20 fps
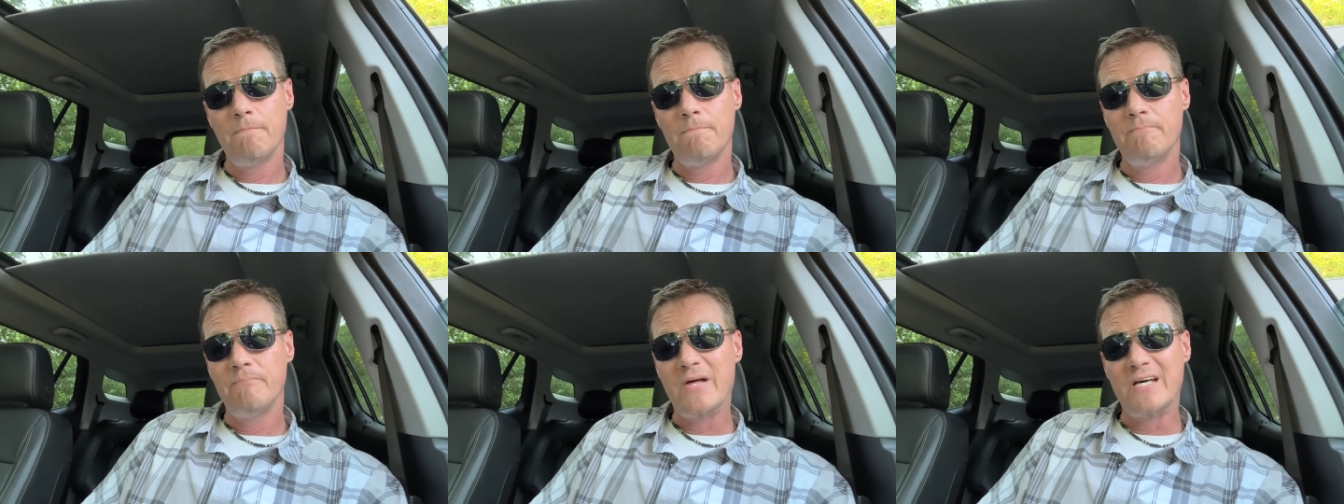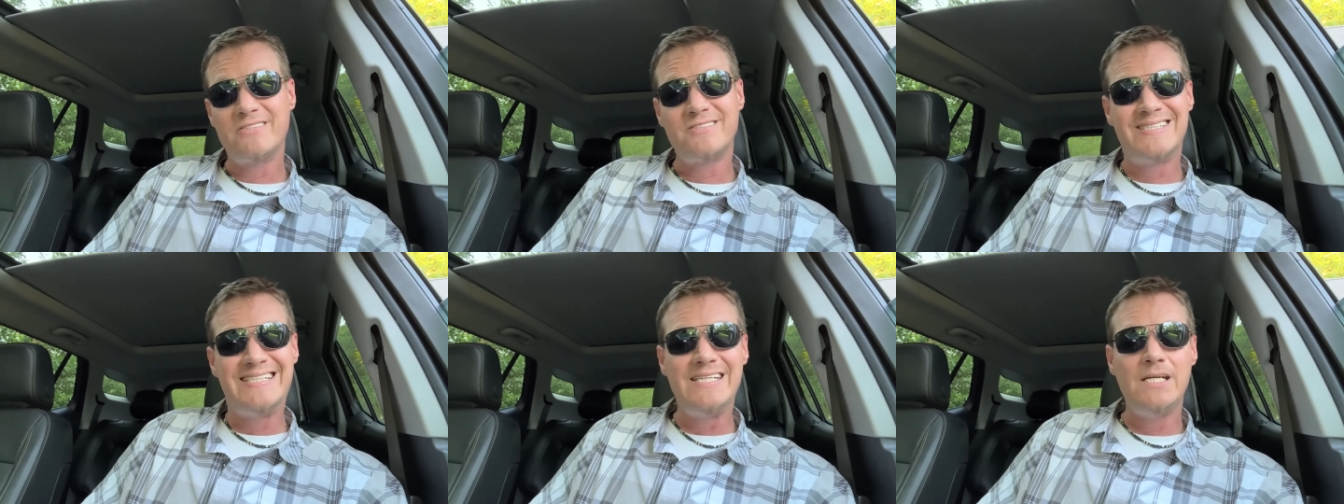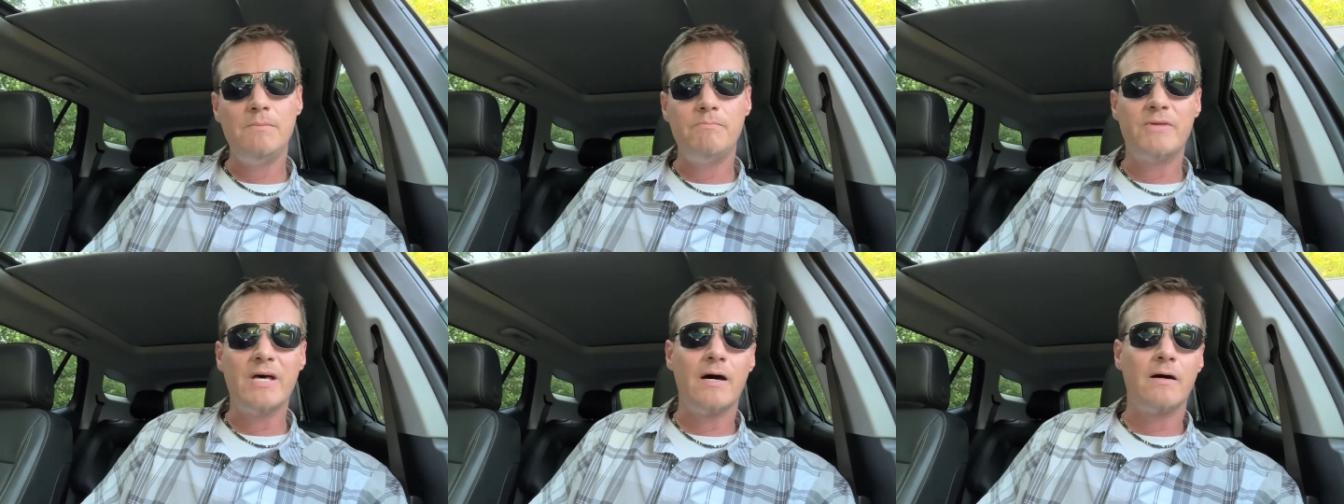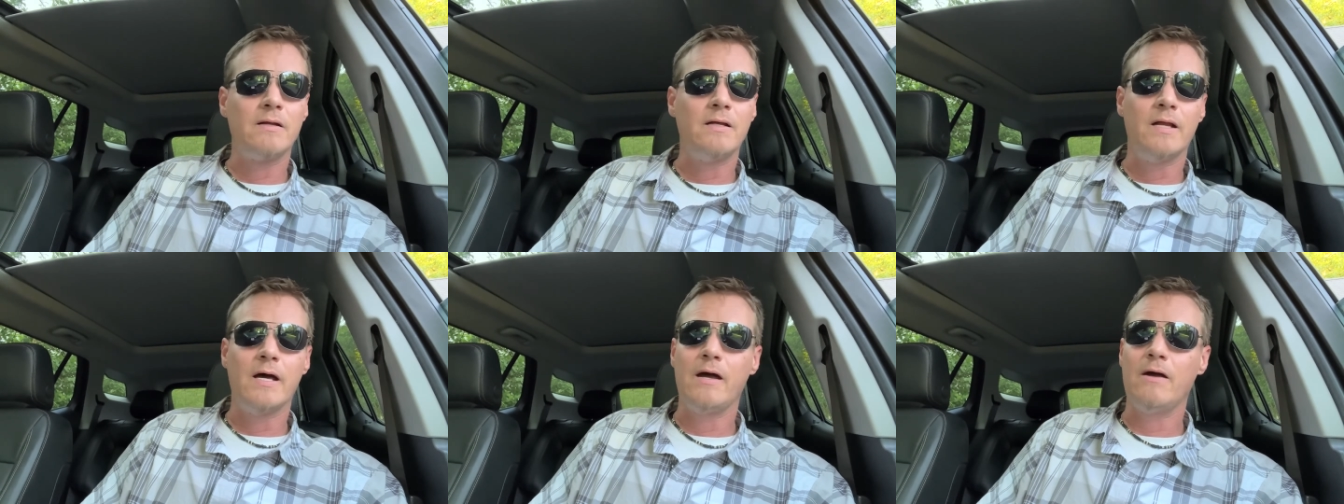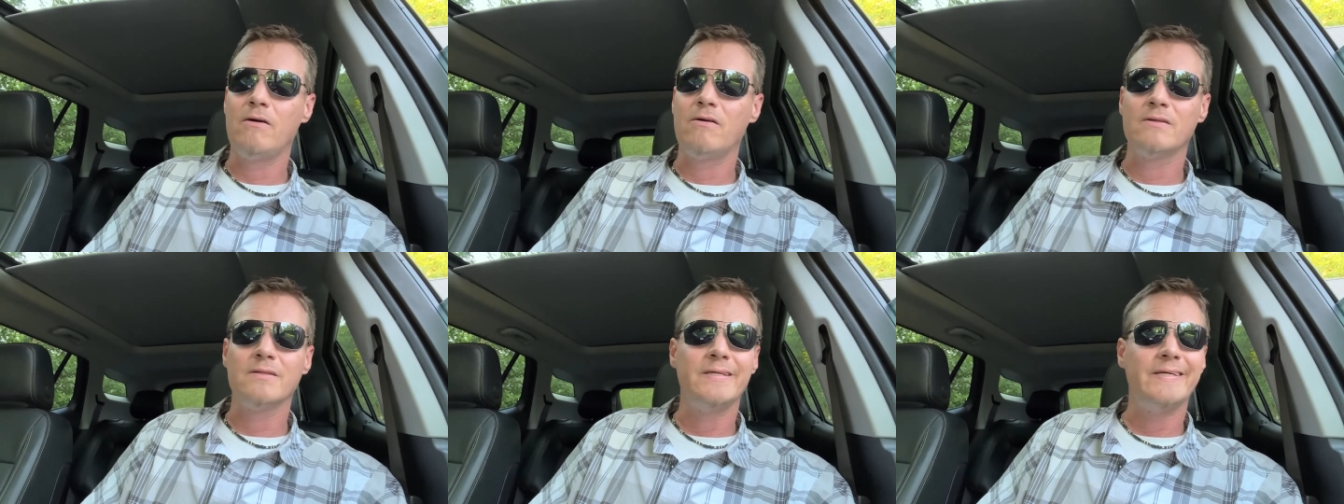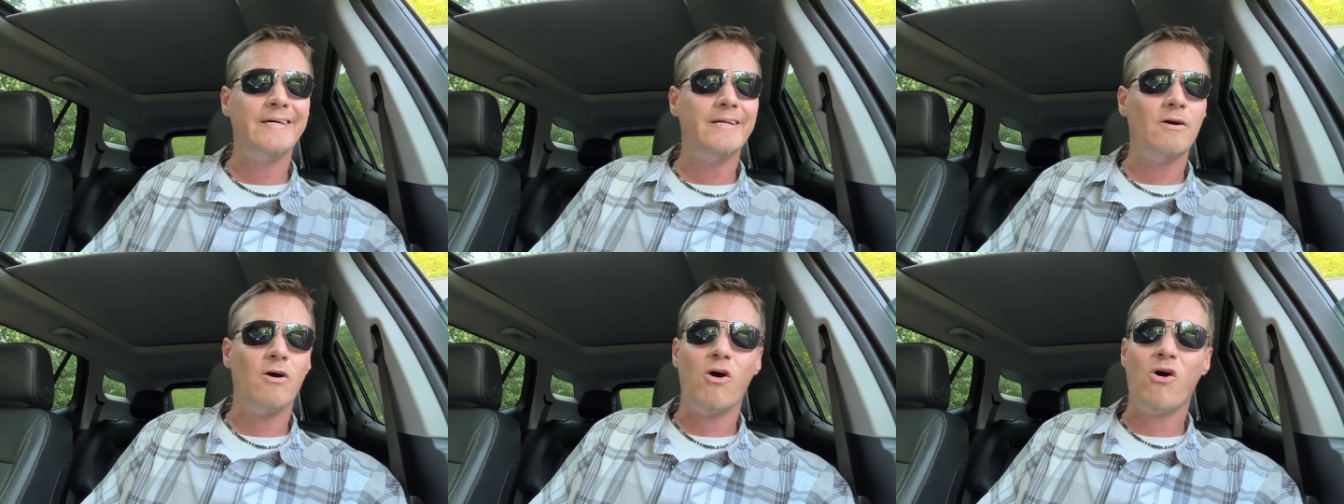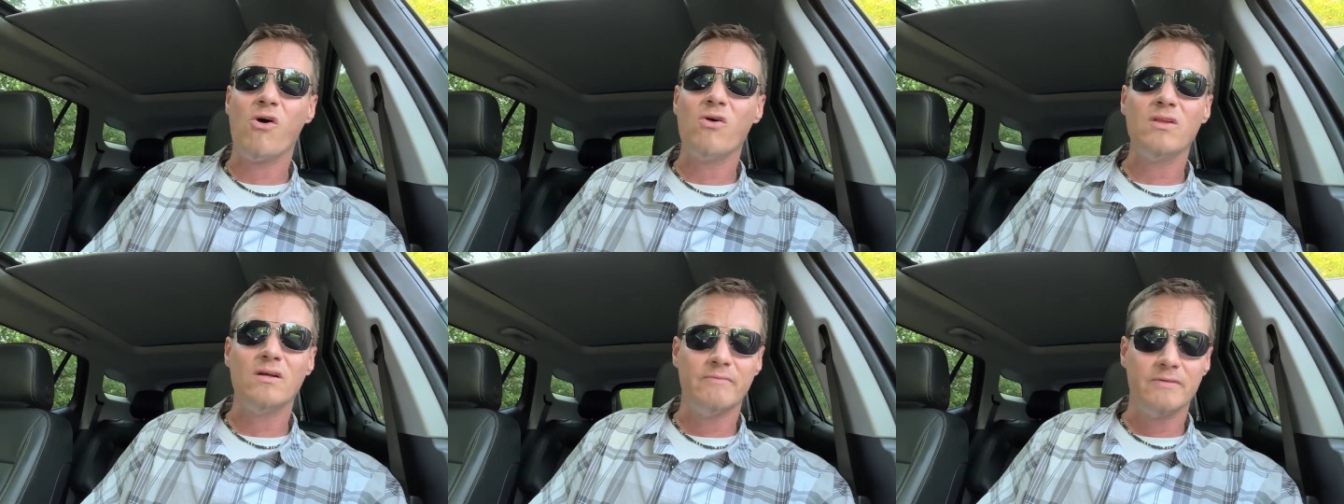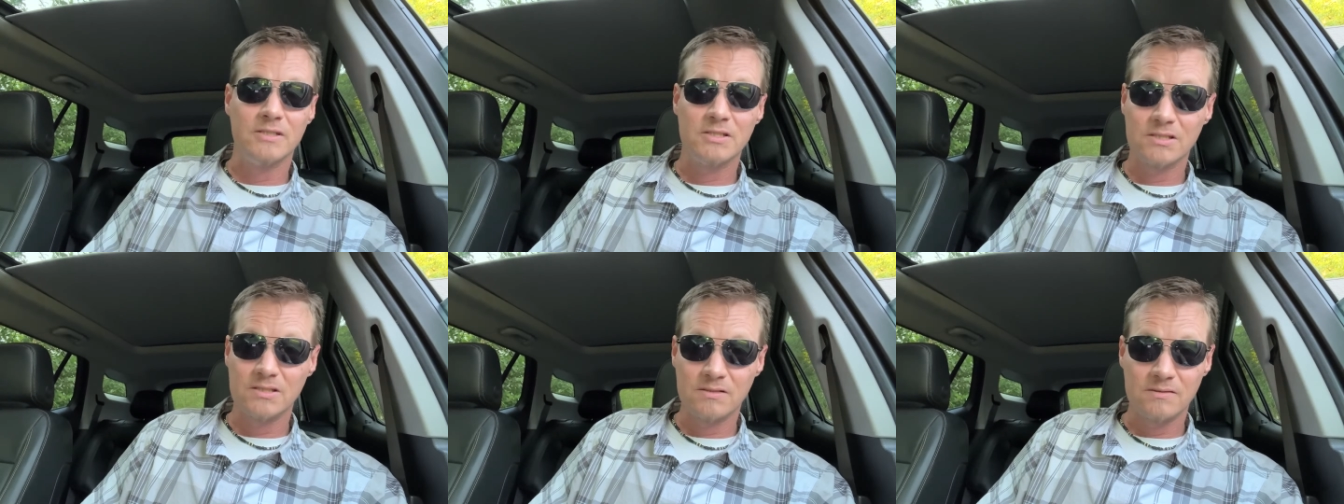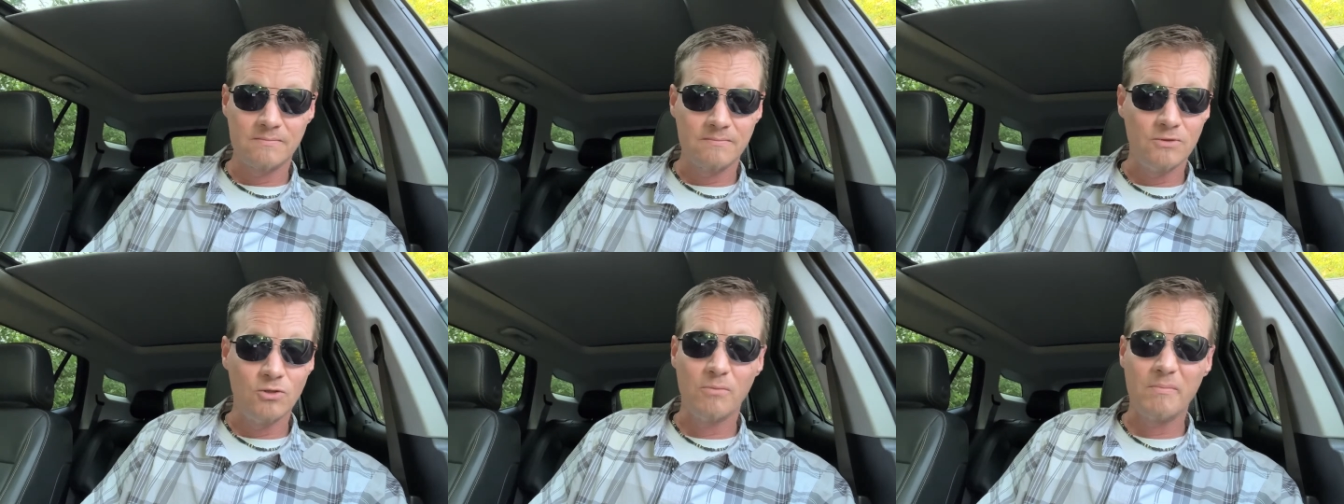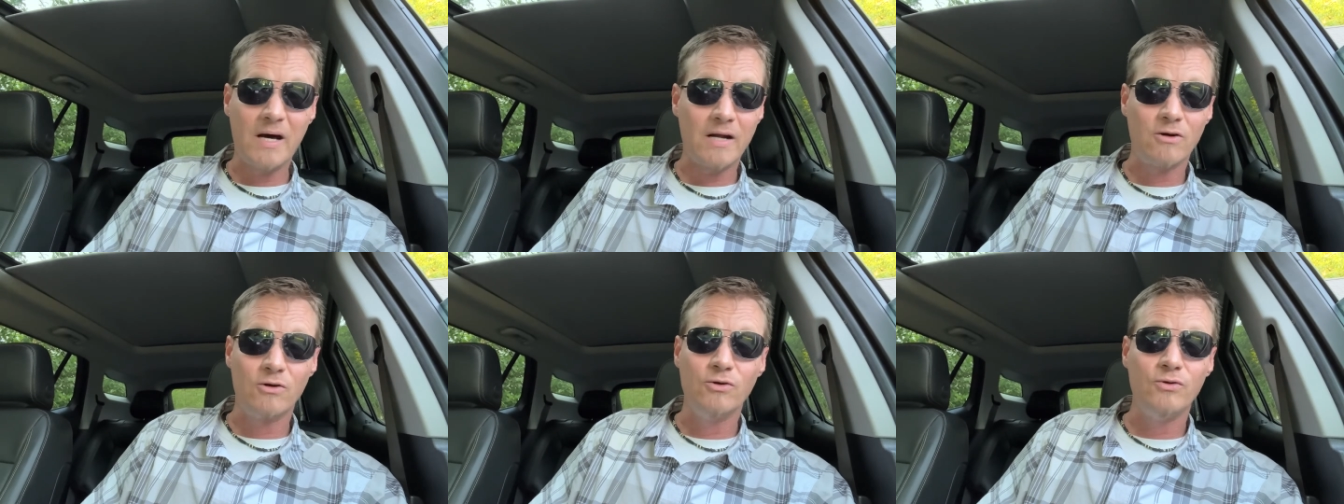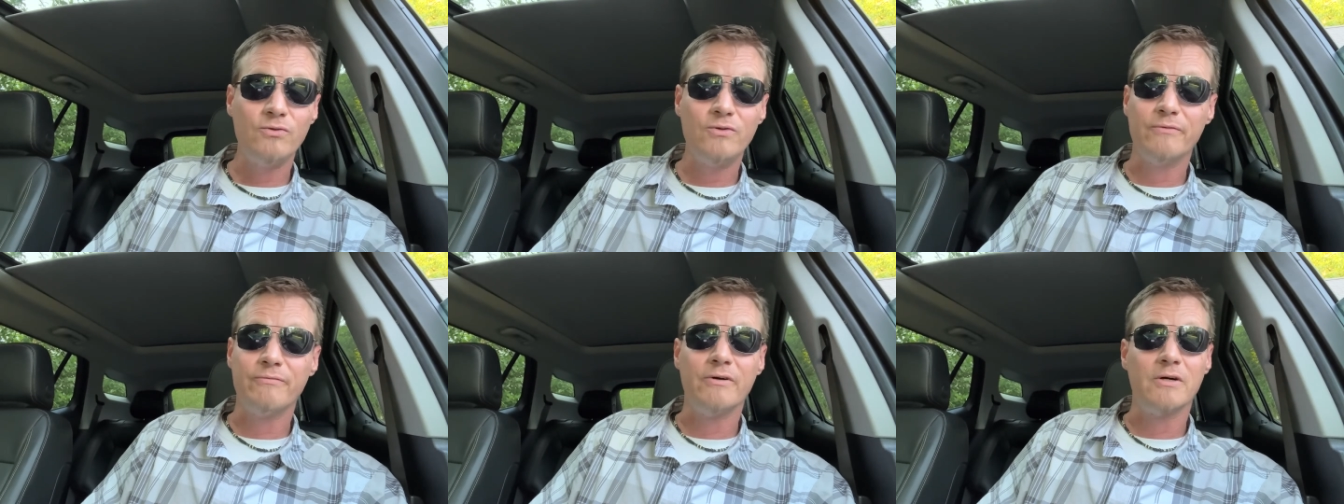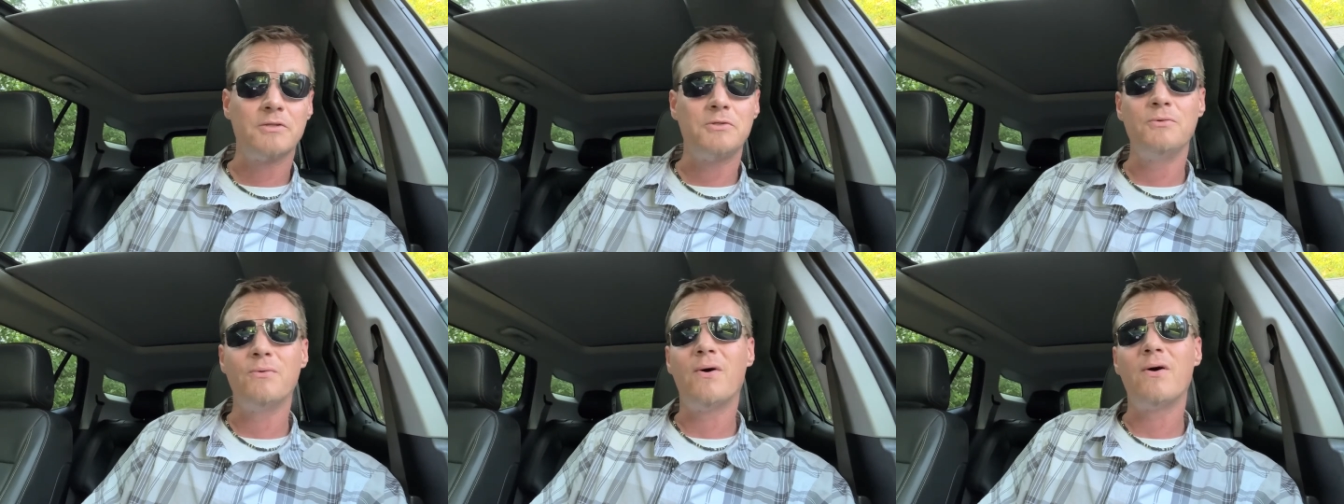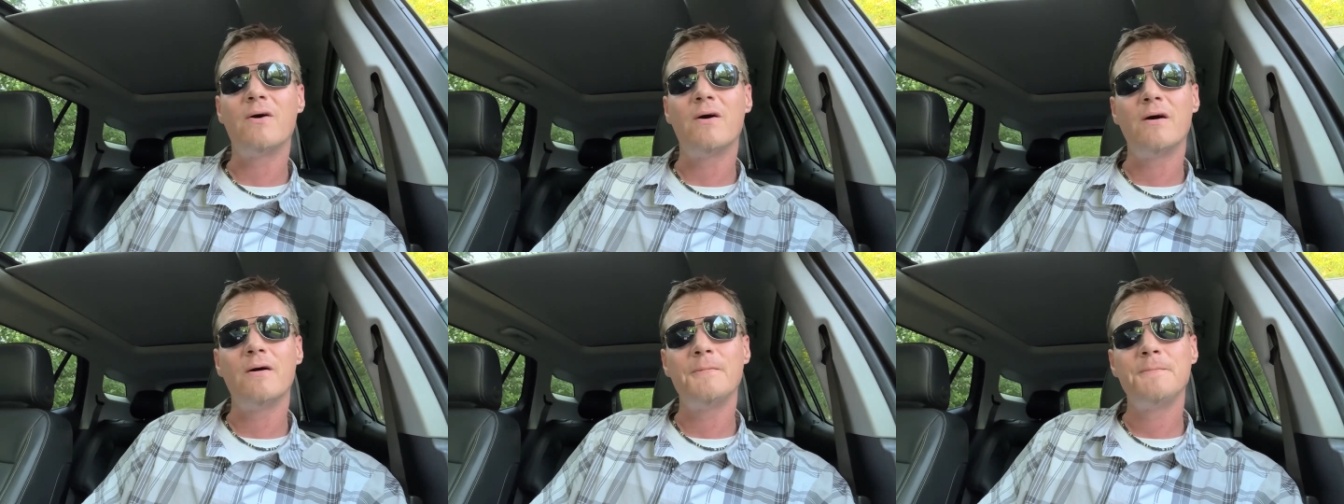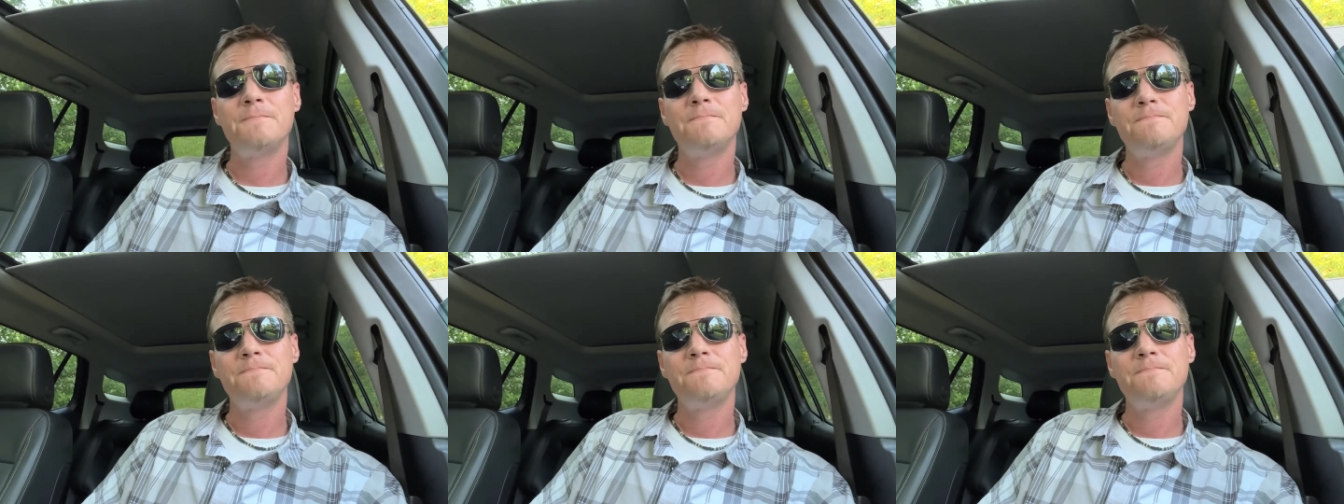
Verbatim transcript: That's deep down inherently in all of us, no matter who the fuck you are.